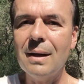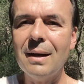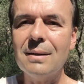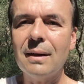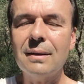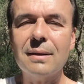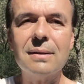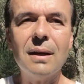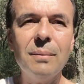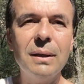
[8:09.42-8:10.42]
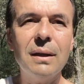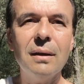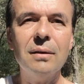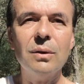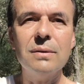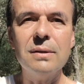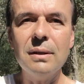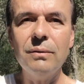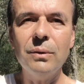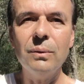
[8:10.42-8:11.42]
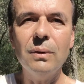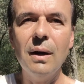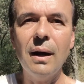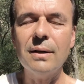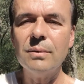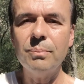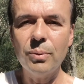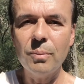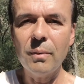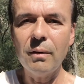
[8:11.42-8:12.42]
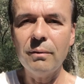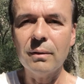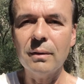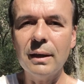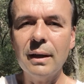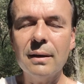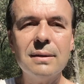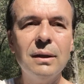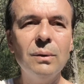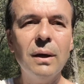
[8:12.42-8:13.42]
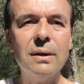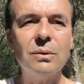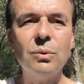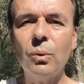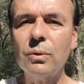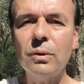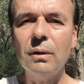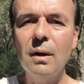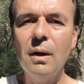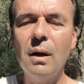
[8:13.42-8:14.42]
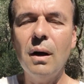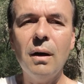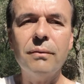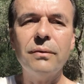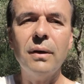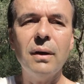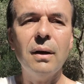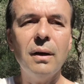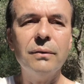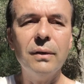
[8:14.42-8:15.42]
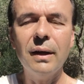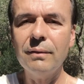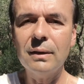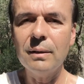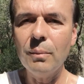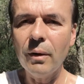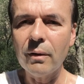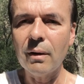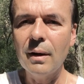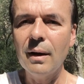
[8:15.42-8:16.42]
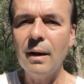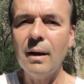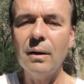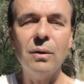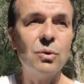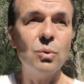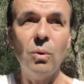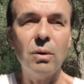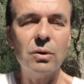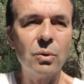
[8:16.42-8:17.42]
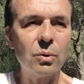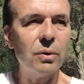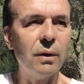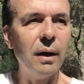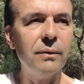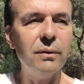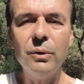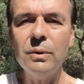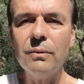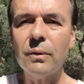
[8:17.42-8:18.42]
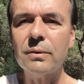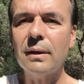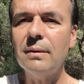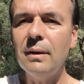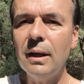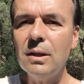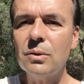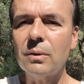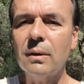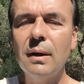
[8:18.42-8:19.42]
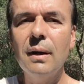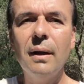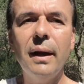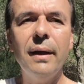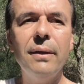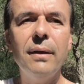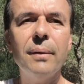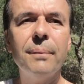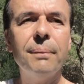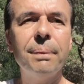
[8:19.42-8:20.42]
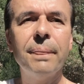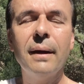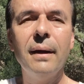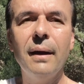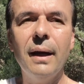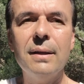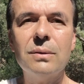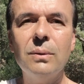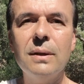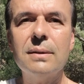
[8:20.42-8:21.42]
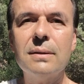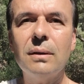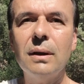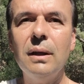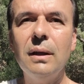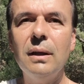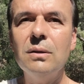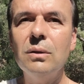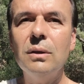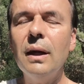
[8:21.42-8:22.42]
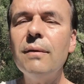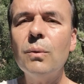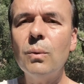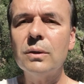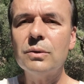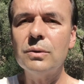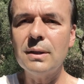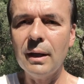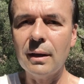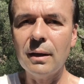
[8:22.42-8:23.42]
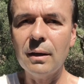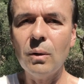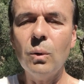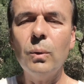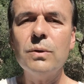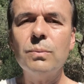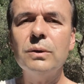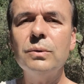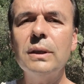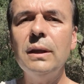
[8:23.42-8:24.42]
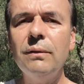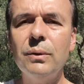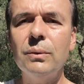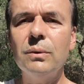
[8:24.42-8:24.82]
And at that time, he can conceive you as a pure marvel. He can see you as a daughter of the Heavenly Mother, or a daughter of the universe, of the nature, and so he never want to take, he always want to give